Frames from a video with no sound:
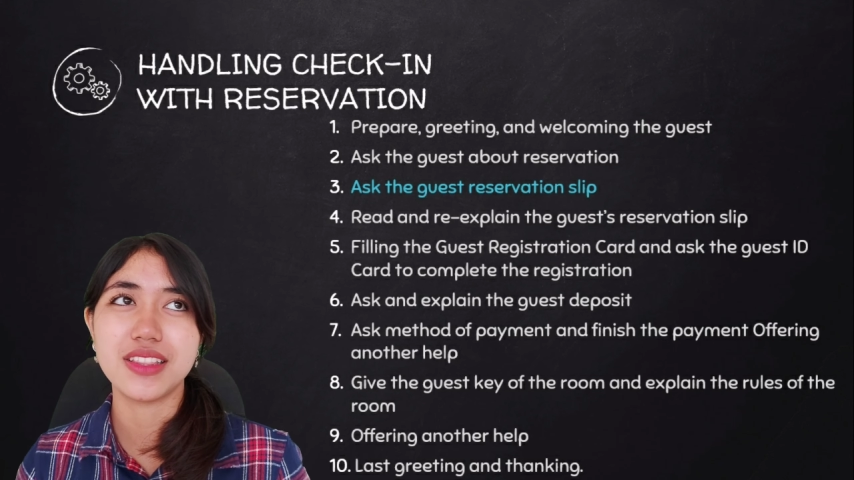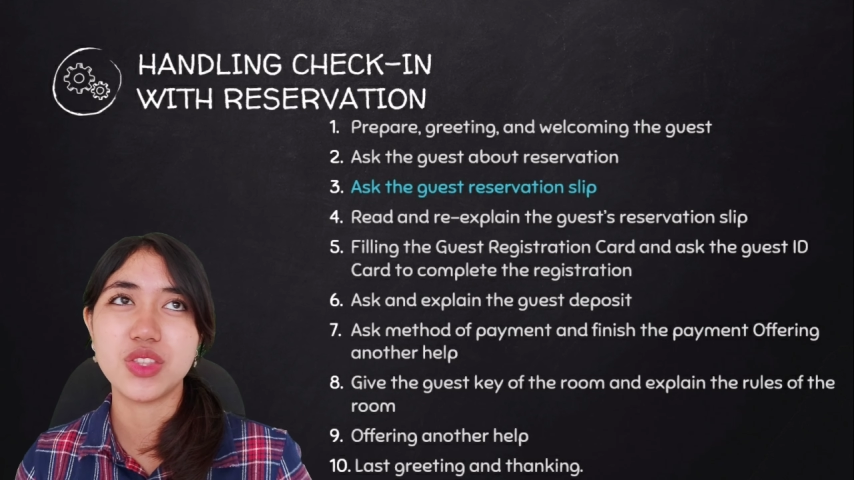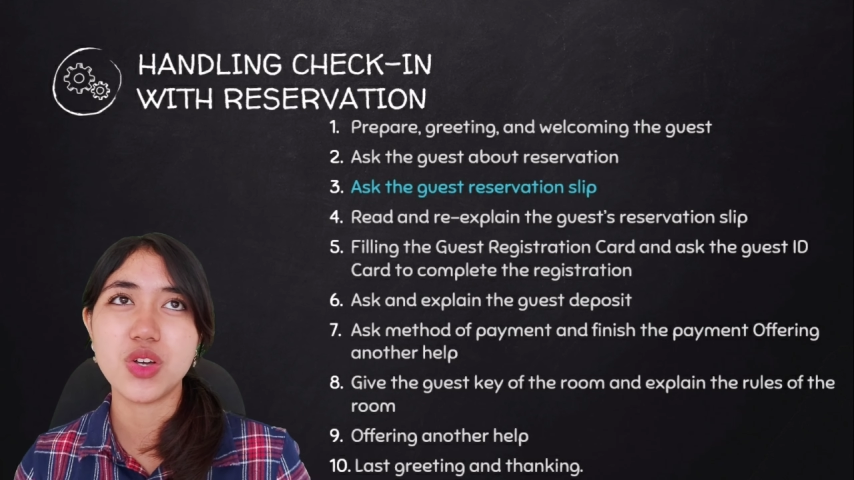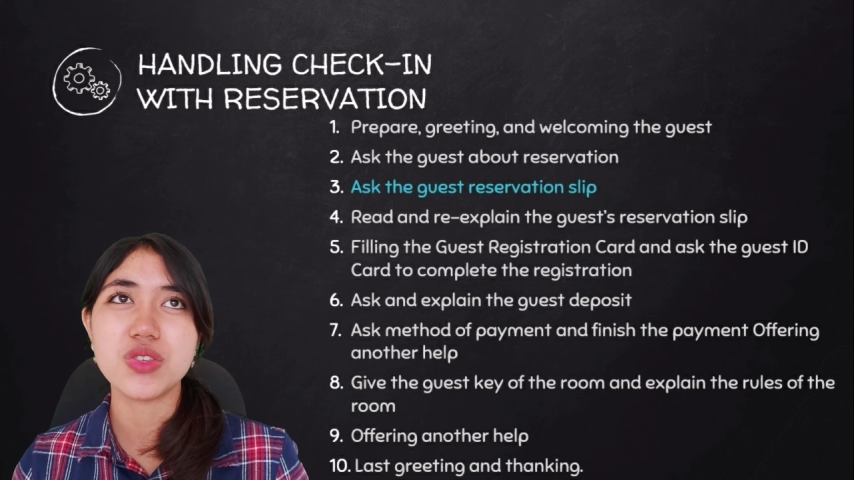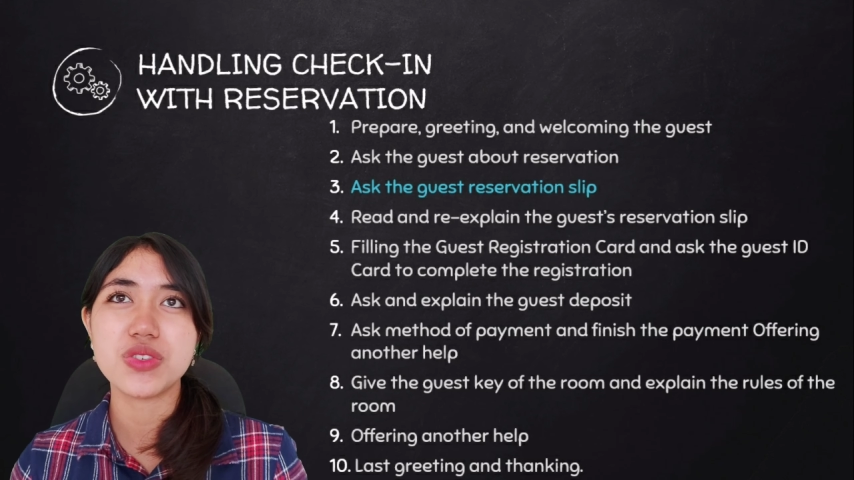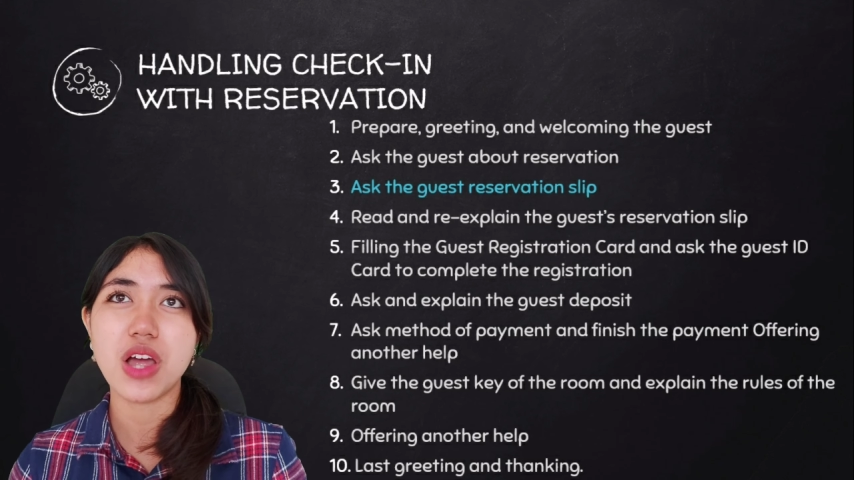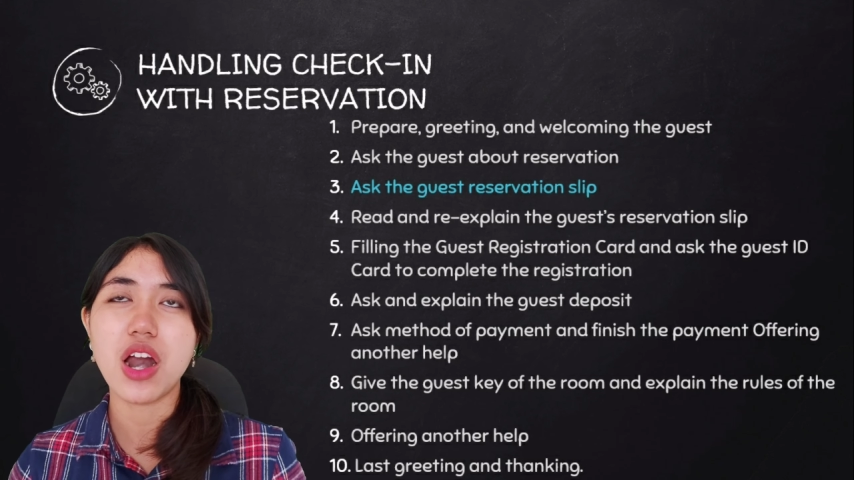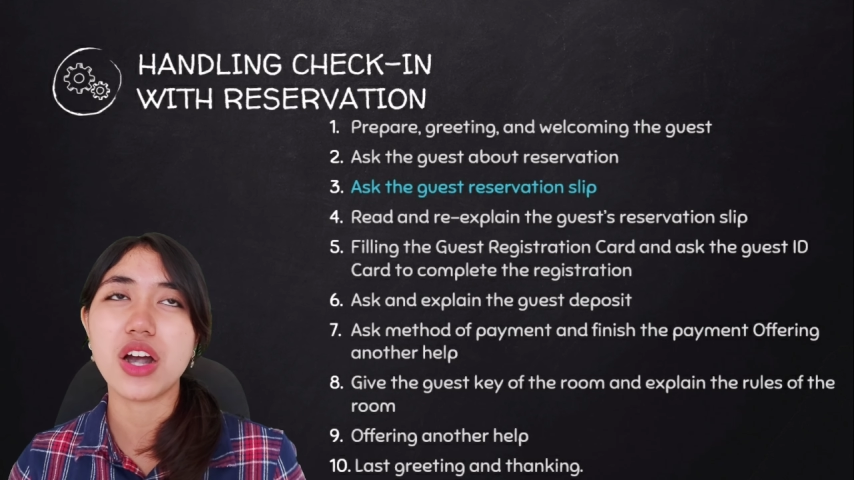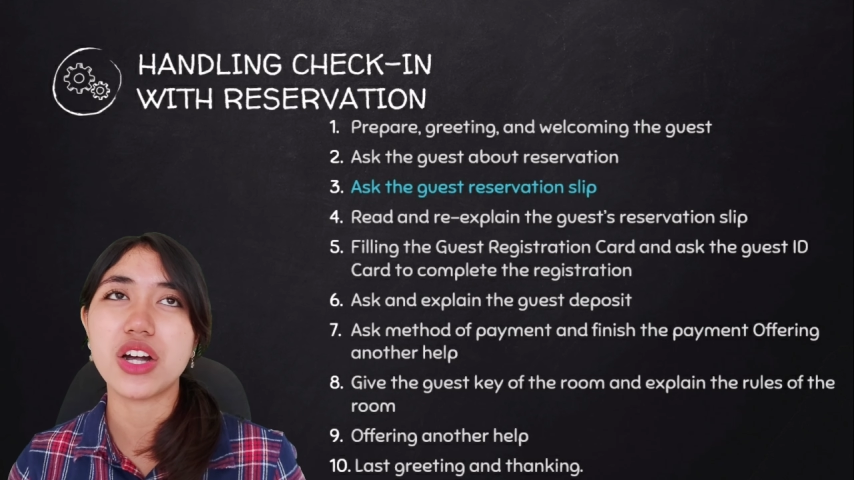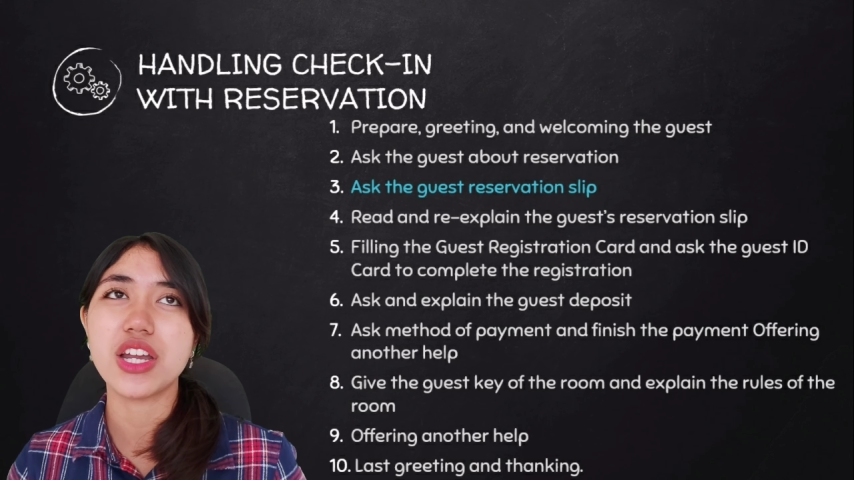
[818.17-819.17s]
those
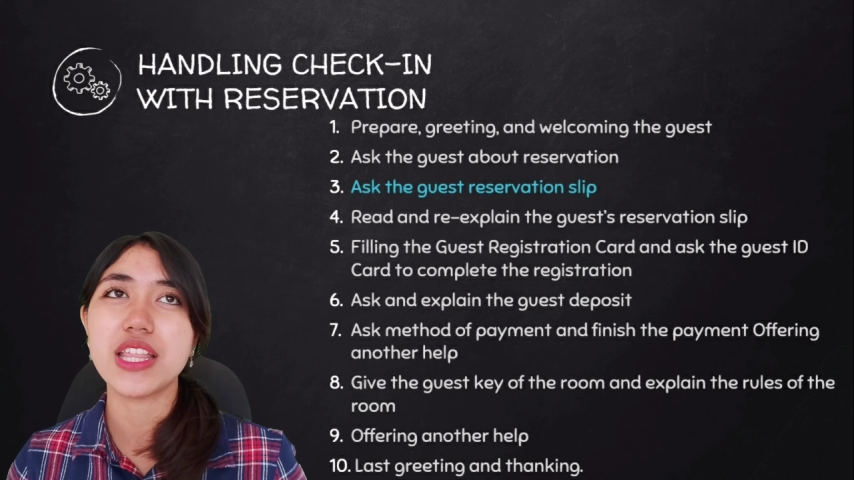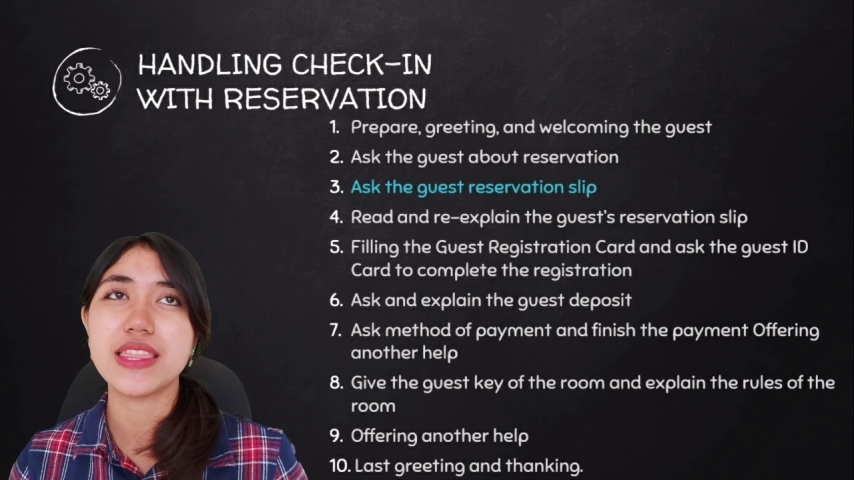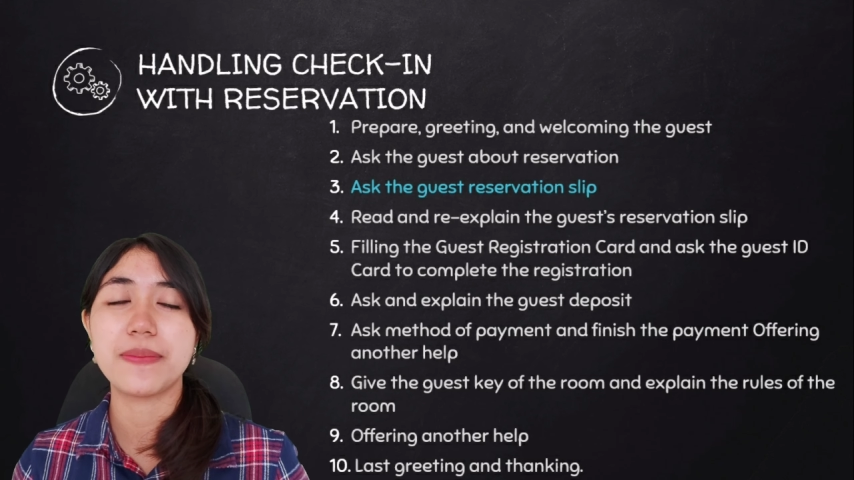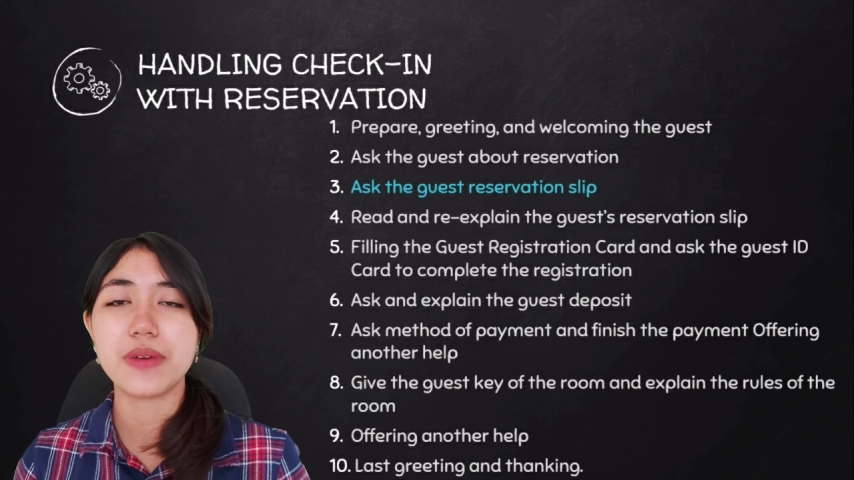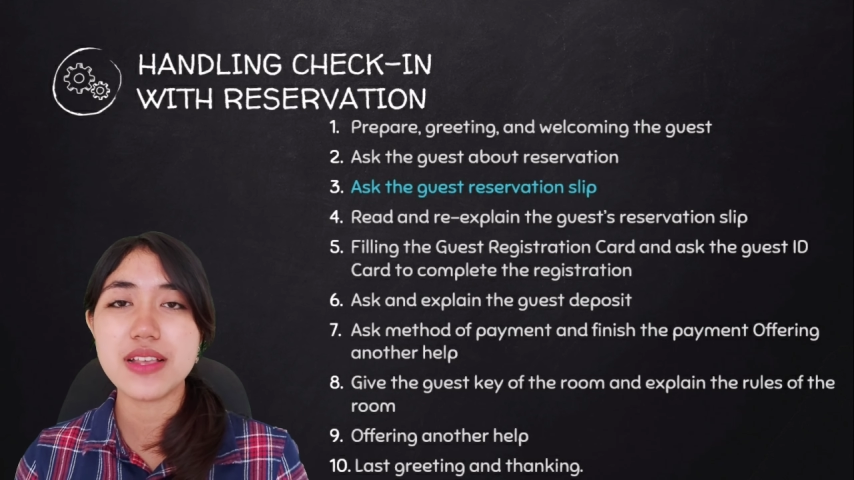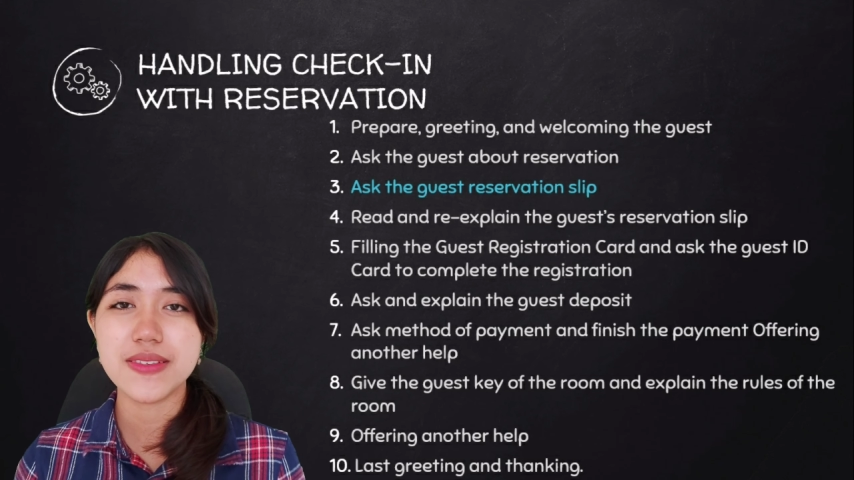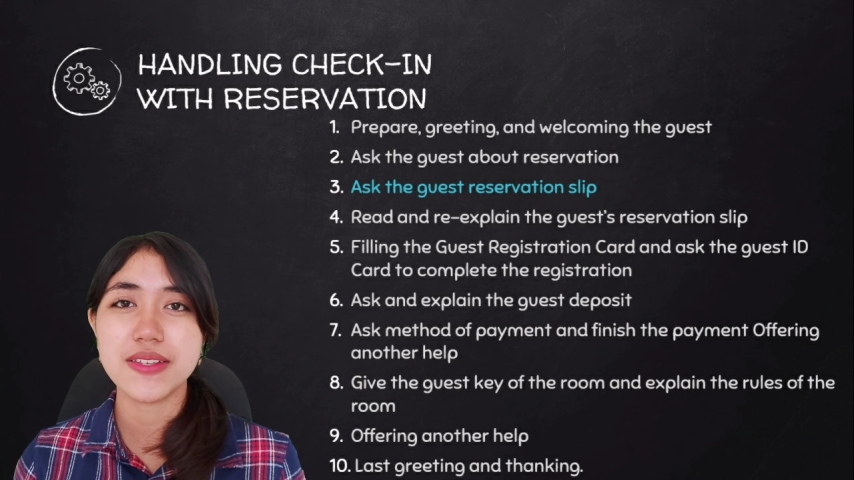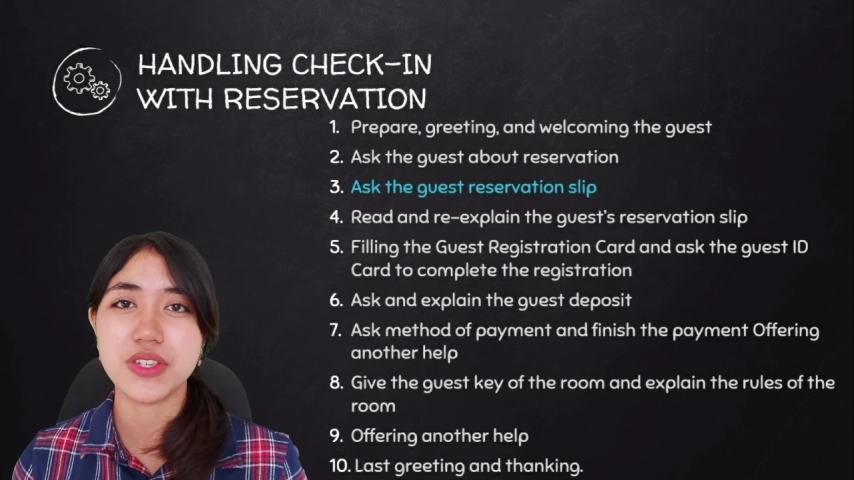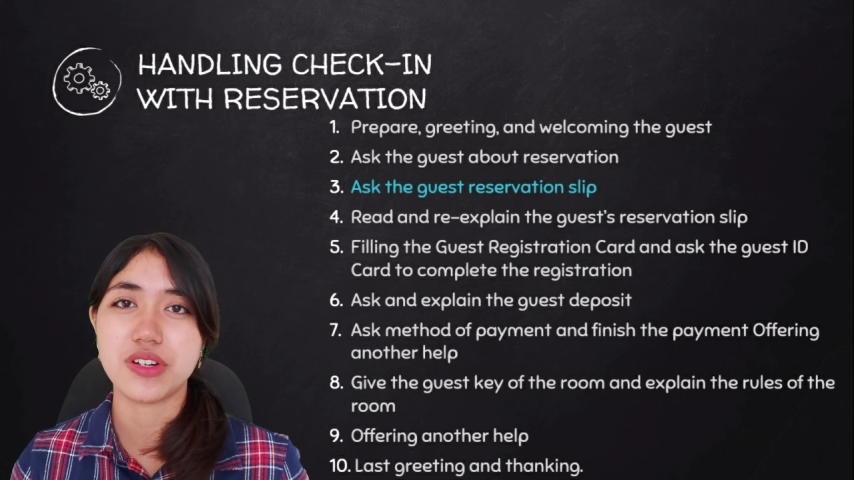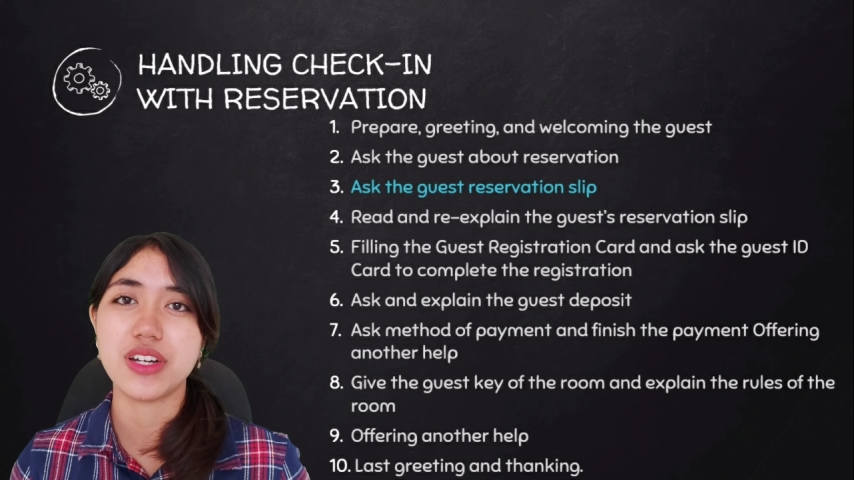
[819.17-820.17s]
are the
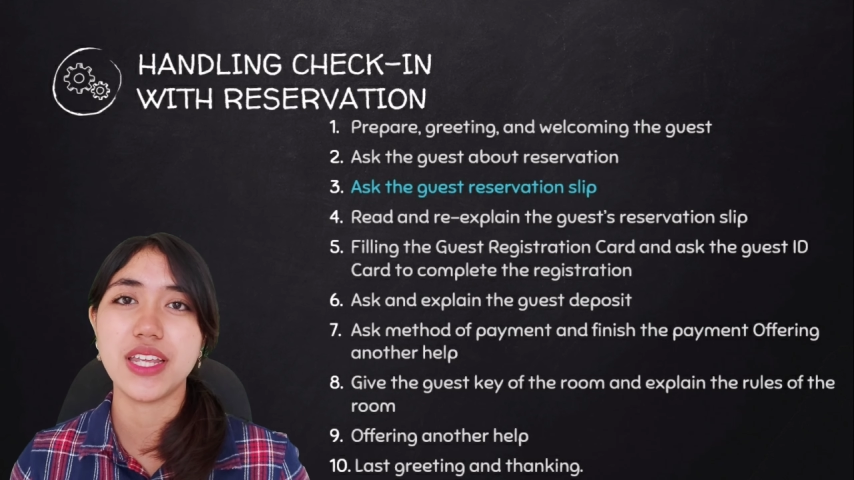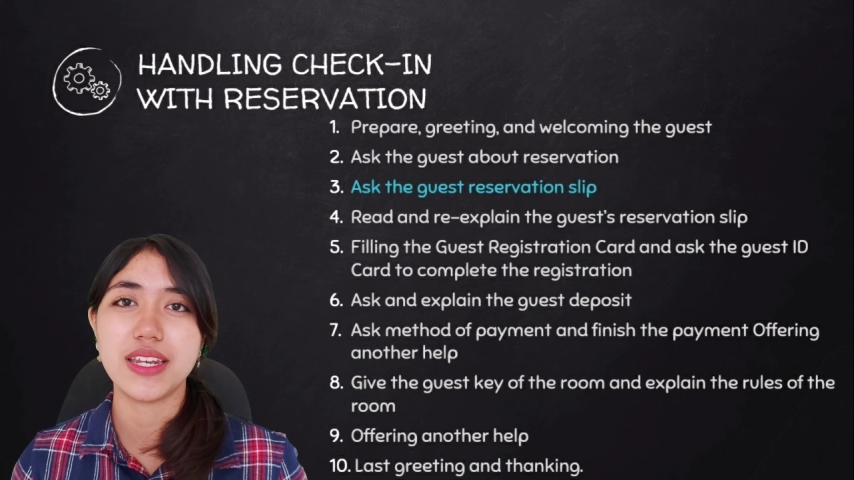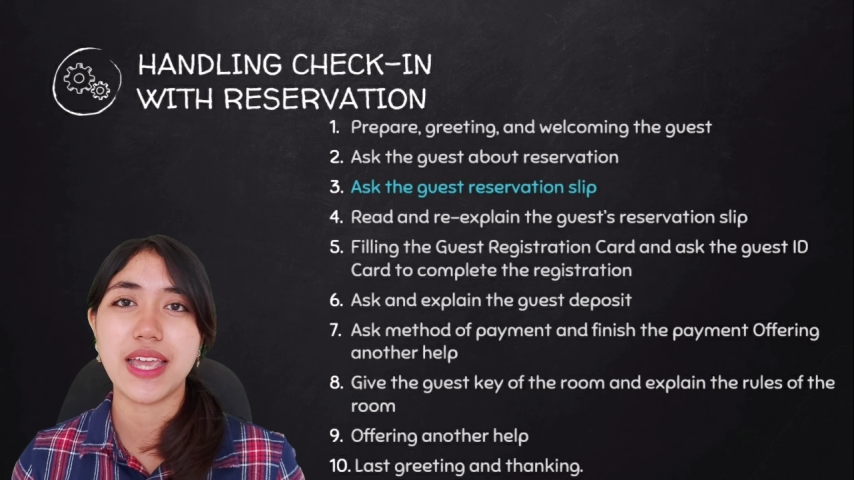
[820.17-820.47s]
procedure in